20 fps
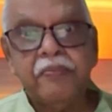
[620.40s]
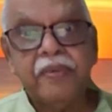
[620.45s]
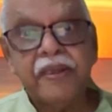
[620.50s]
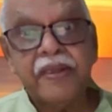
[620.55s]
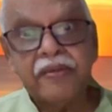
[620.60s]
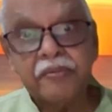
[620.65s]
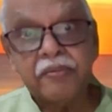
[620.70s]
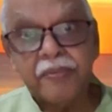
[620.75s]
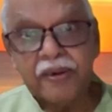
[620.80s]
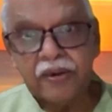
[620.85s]

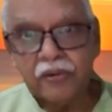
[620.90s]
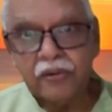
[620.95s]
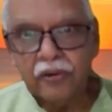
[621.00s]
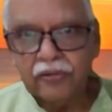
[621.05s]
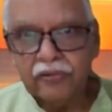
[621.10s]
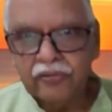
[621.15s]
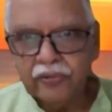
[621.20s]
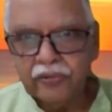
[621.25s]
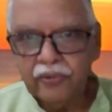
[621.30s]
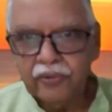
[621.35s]
placement
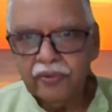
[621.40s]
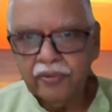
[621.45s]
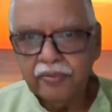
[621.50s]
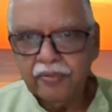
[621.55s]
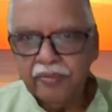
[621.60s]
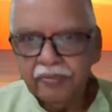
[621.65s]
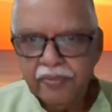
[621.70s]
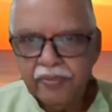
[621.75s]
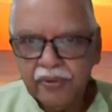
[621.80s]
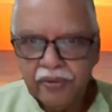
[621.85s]
also,
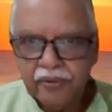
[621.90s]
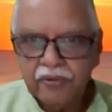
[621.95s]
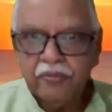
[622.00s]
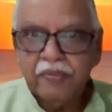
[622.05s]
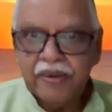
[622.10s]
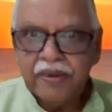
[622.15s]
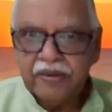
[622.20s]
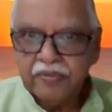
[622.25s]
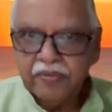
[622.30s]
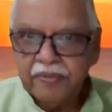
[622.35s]
because
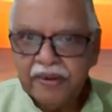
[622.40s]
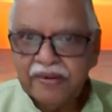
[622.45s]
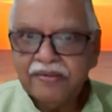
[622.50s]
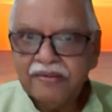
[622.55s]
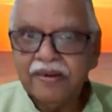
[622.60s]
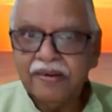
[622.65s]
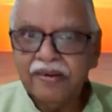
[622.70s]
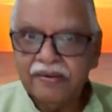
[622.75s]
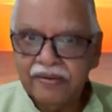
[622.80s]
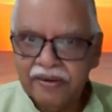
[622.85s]

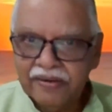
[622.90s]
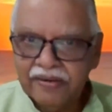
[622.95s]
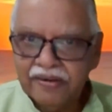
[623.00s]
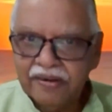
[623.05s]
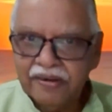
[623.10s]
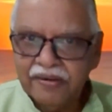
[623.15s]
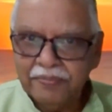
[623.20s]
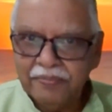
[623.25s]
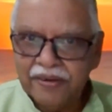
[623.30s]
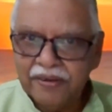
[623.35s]
placements and Rashi